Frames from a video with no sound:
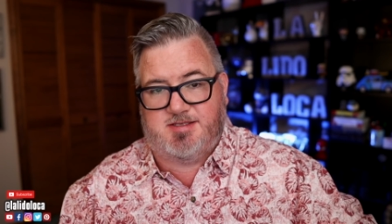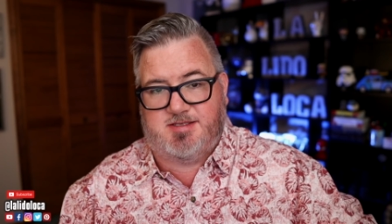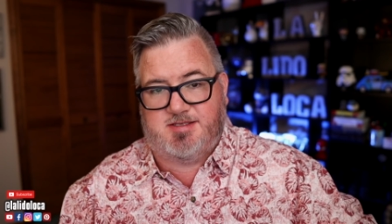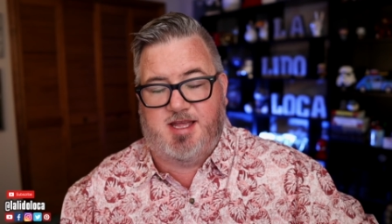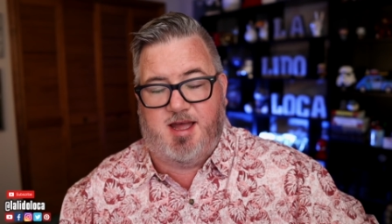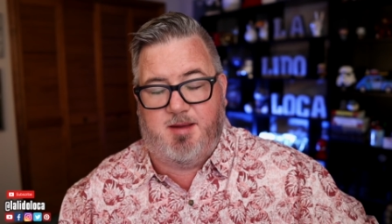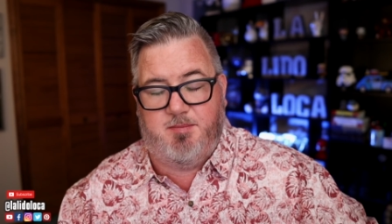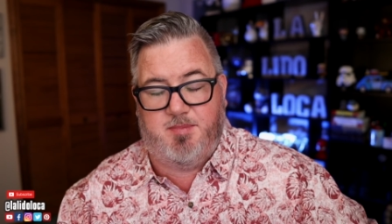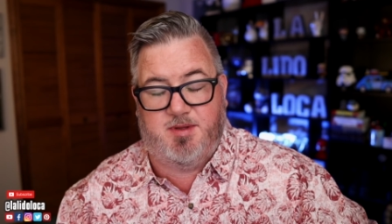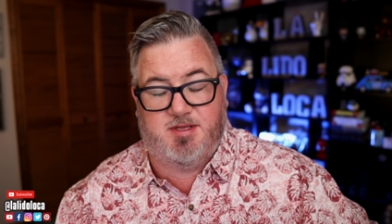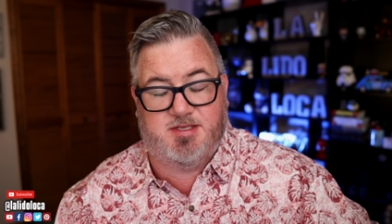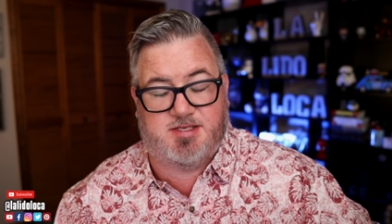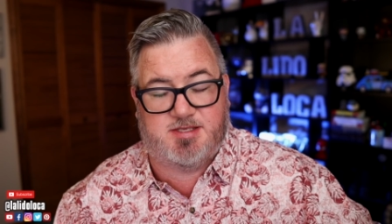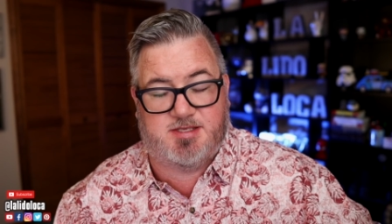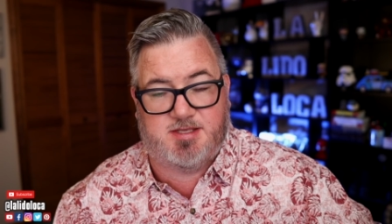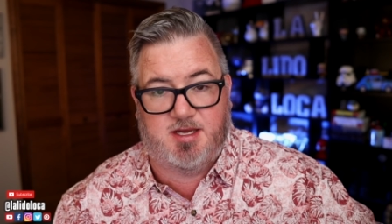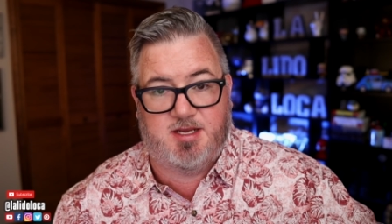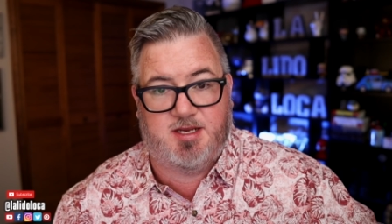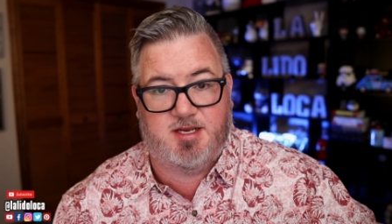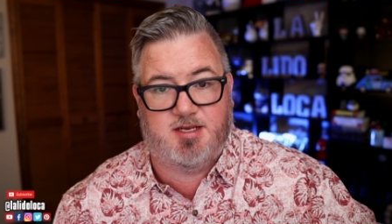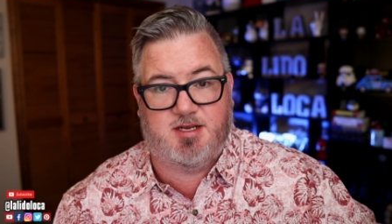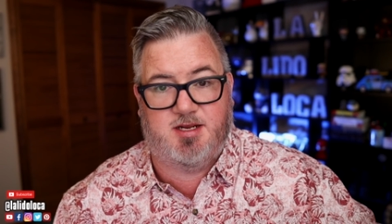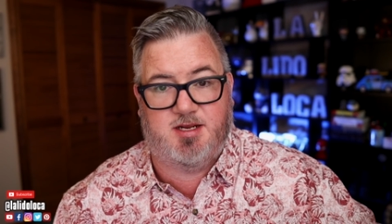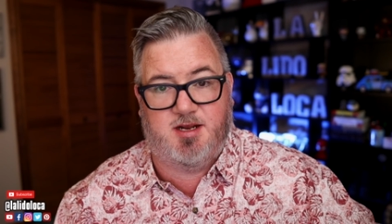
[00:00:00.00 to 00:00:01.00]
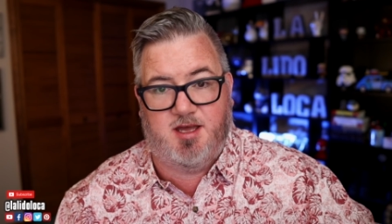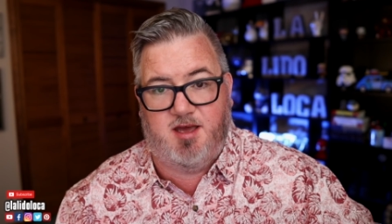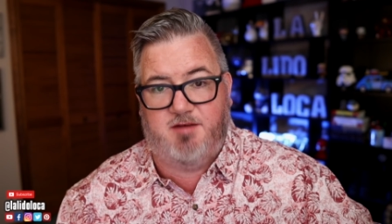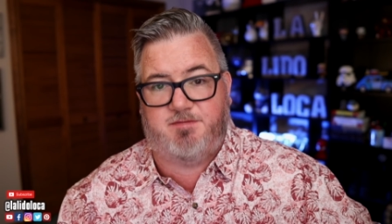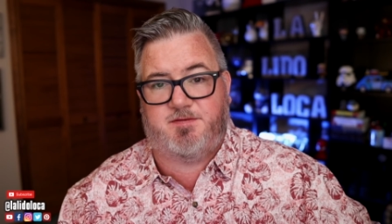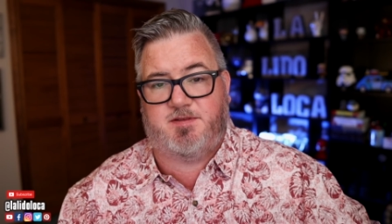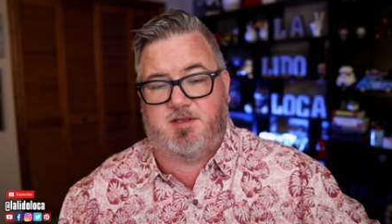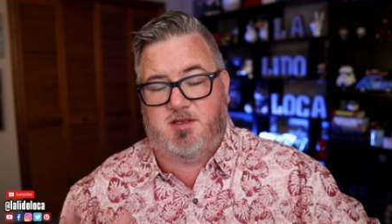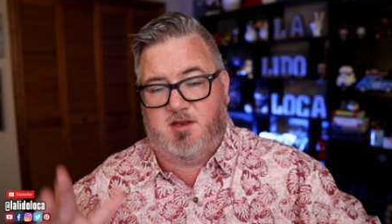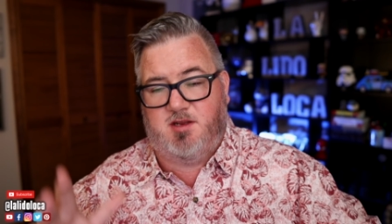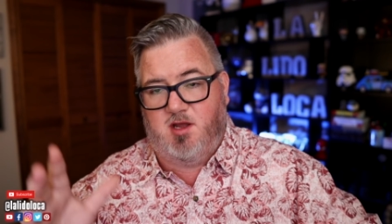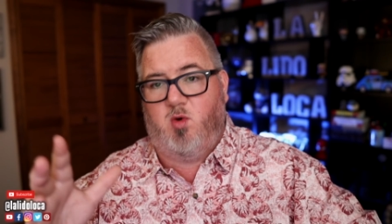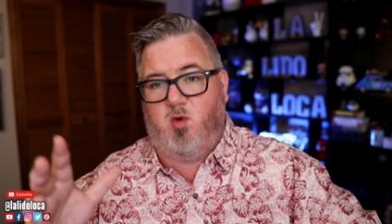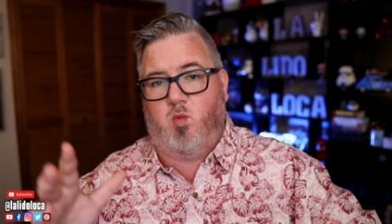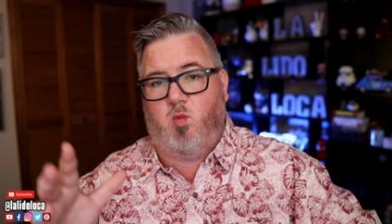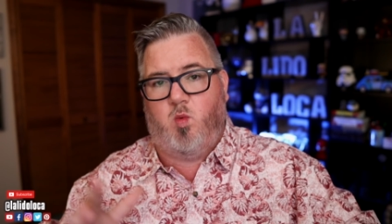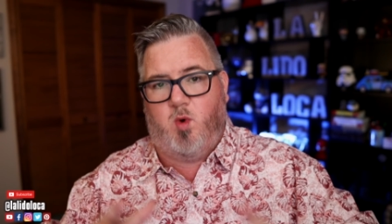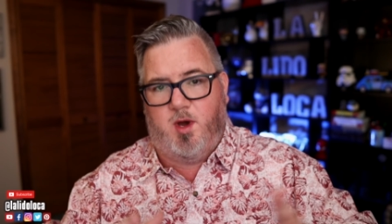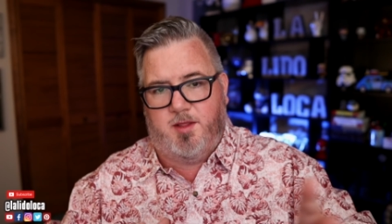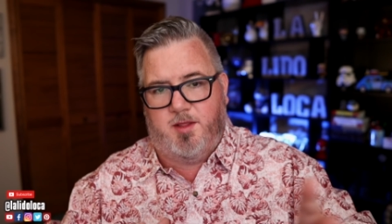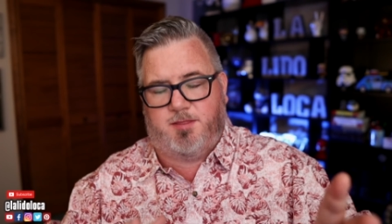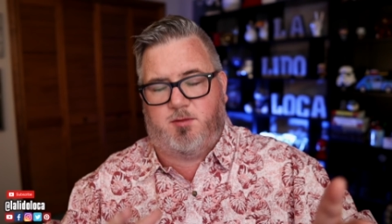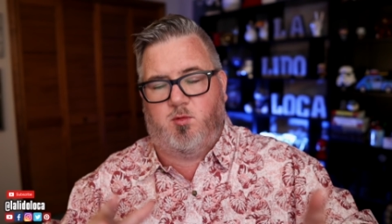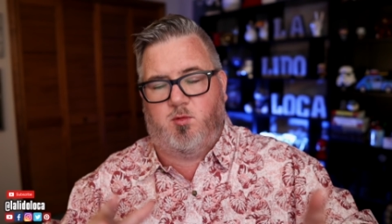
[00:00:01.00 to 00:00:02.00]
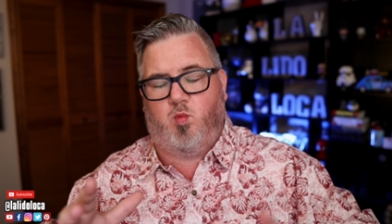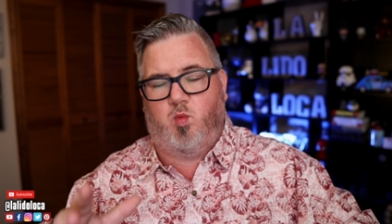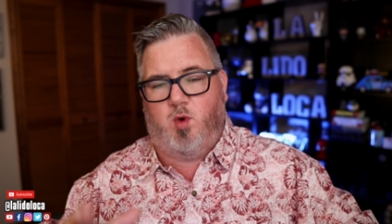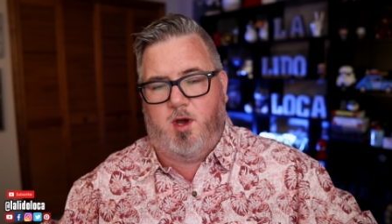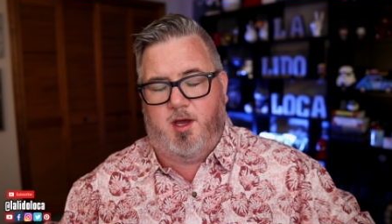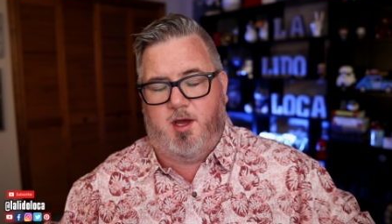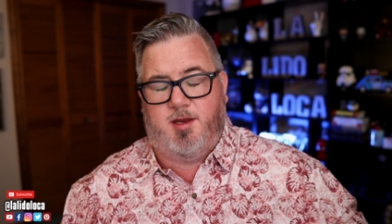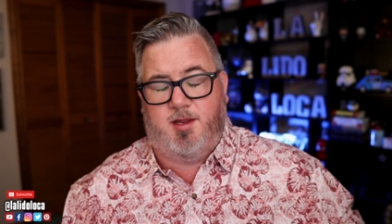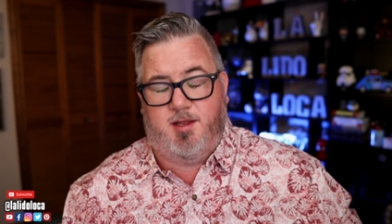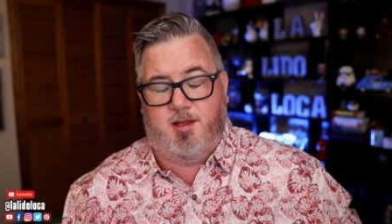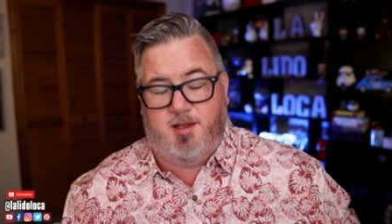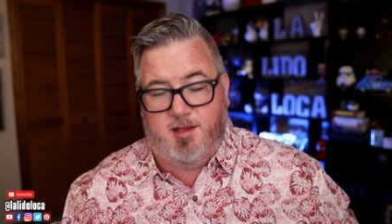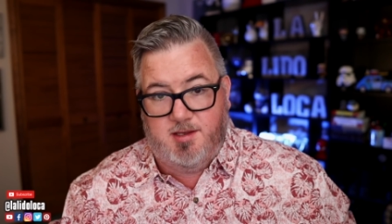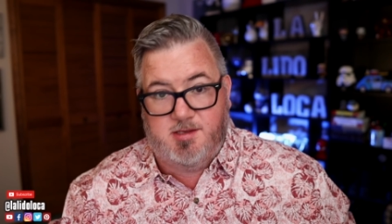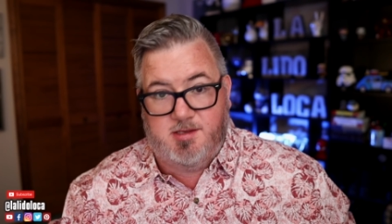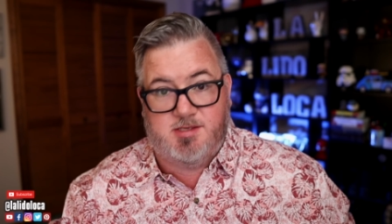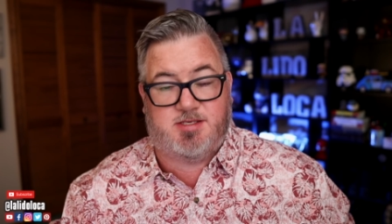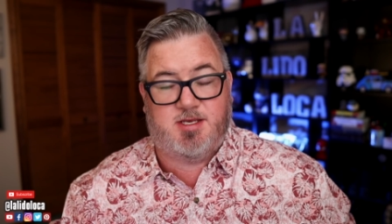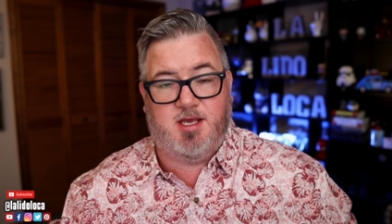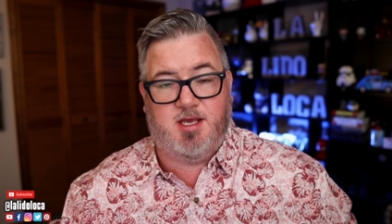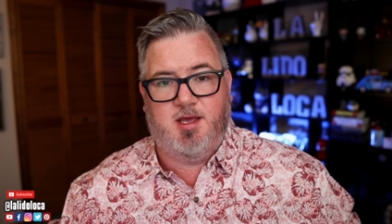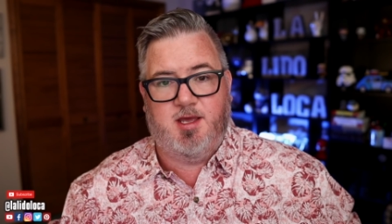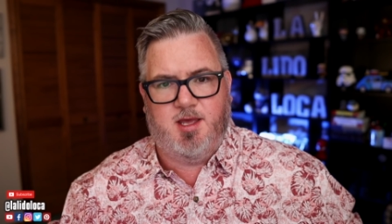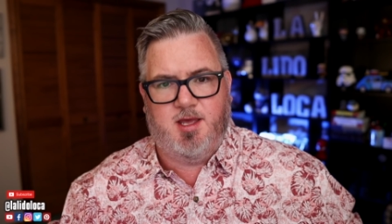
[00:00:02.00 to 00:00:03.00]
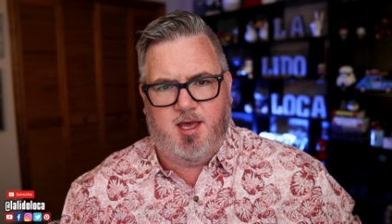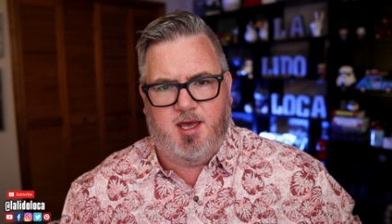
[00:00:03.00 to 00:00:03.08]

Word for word: it's not been studied enough to know what the what is.